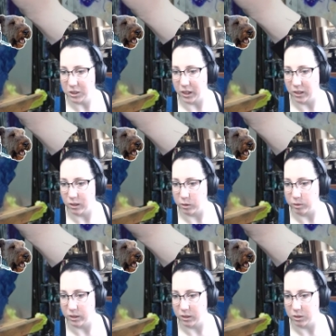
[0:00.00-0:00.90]
she had a lot of
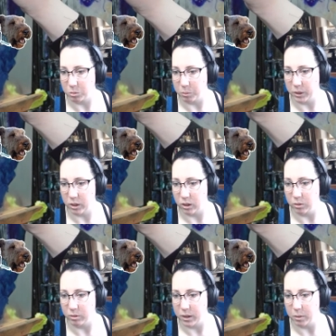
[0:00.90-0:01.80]
fun because when we got
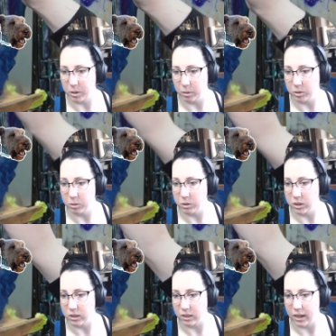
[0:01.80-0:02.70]
home for nap time she was
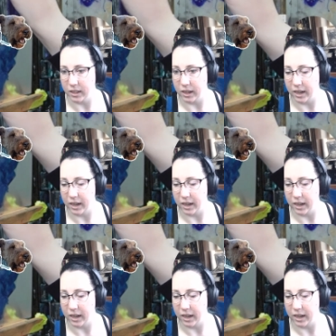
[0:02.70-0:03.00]
just like,